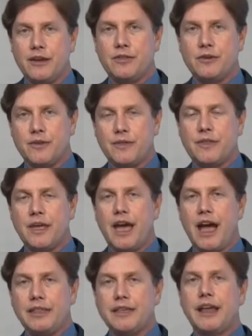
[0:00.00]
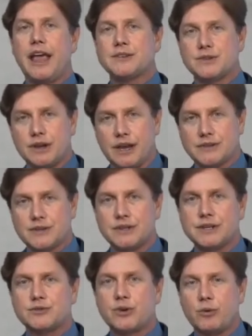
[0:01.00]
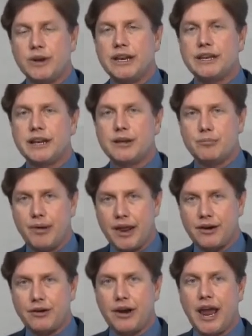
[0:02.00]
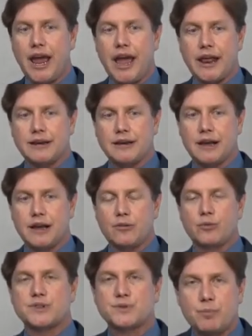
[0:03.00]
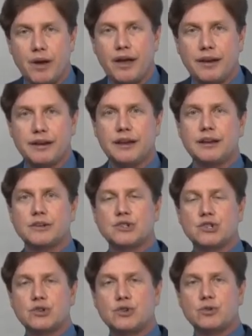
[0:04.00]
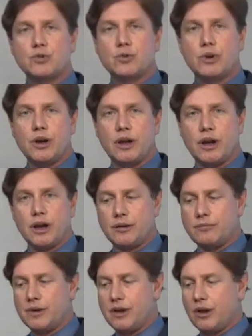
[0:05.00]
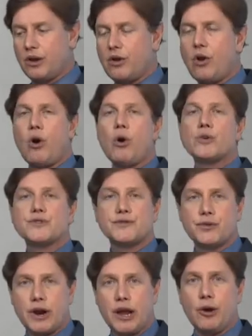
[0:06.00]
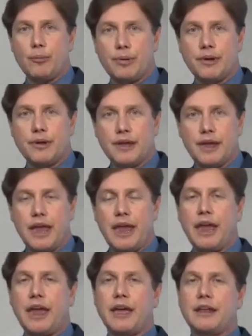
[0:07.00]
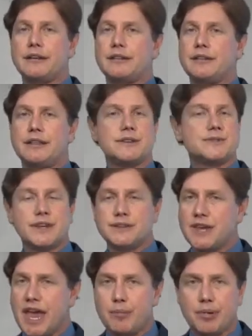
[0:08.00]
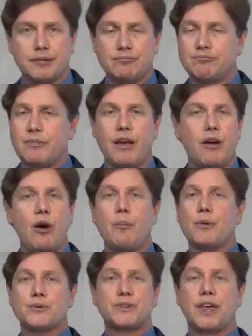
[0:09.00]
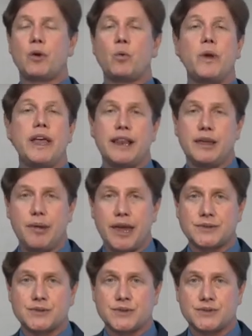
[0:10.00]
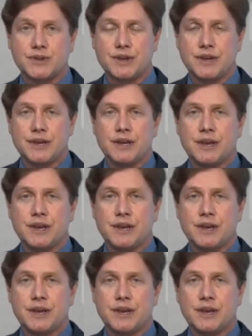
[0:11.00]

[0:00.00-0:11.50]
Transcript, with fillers: That, that, I think as a, as a district, we need to get better at uh, responding to uh, calls for help. And these things happen almost on a weekly basis.